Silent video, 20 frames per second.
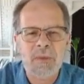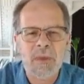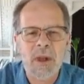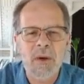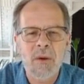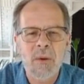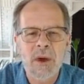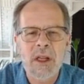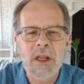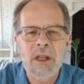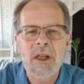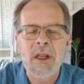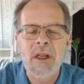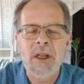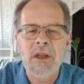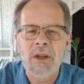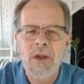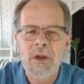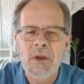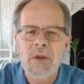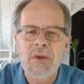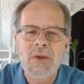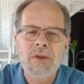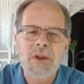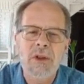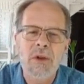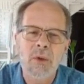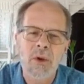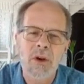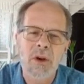we use
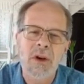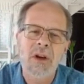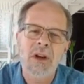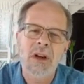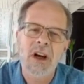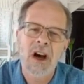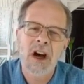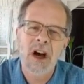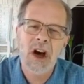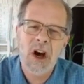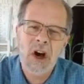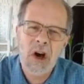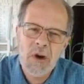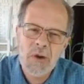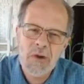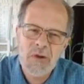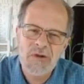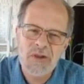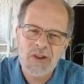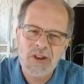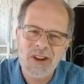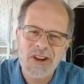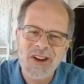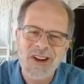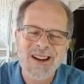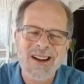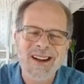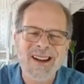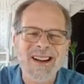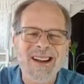the word over
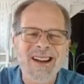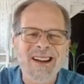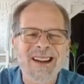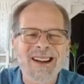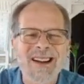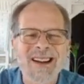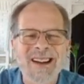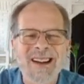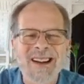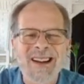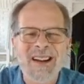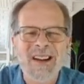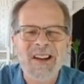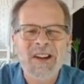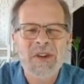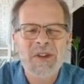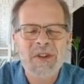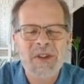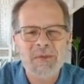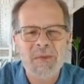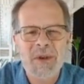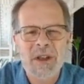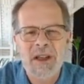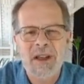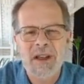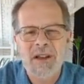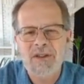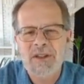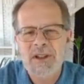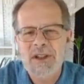to speak
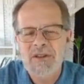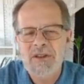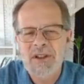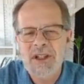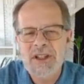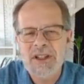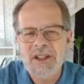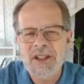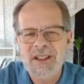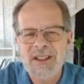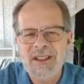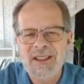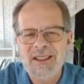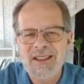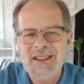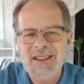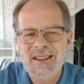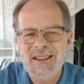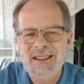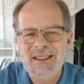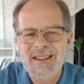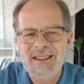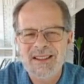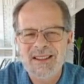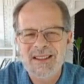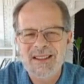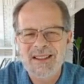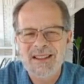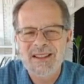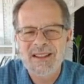of division.
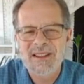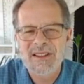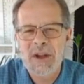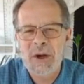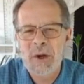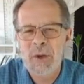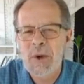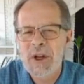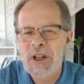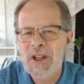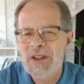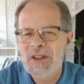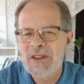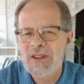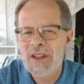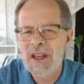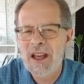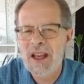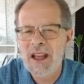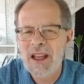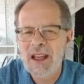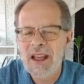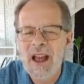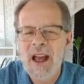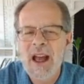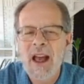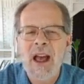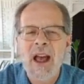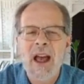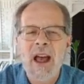So we could say
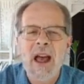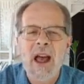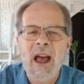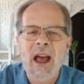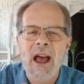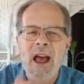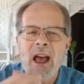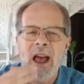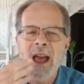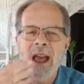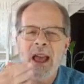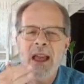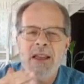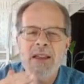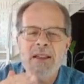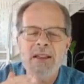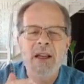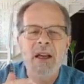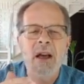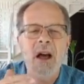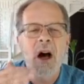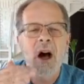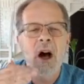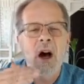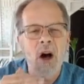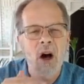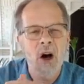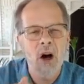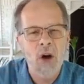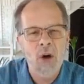8
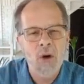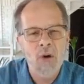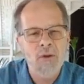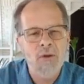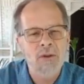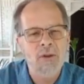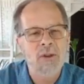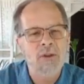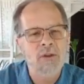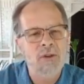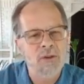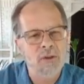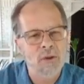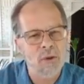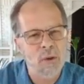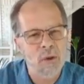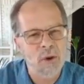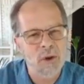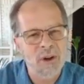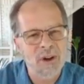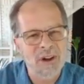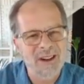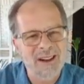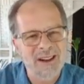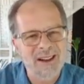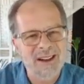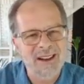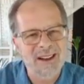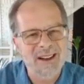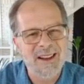over 4
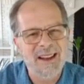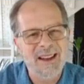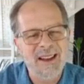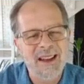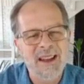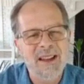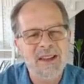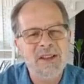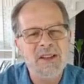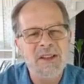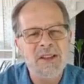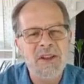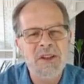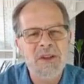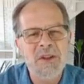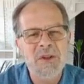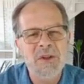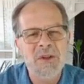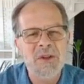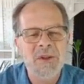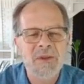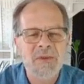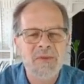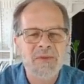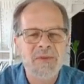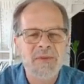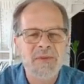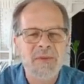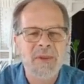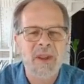is 2.
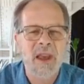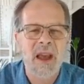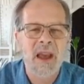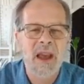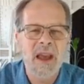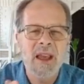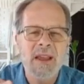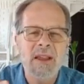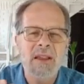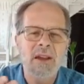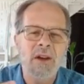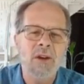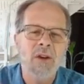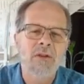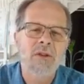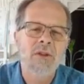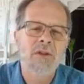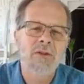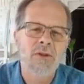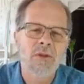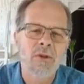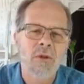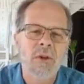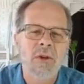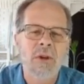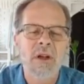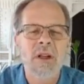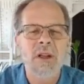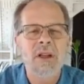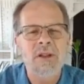8 over
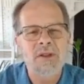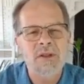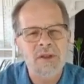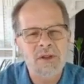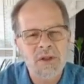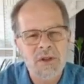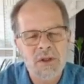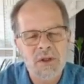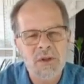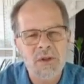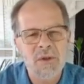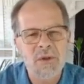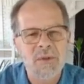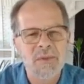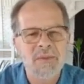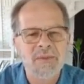4 is 2.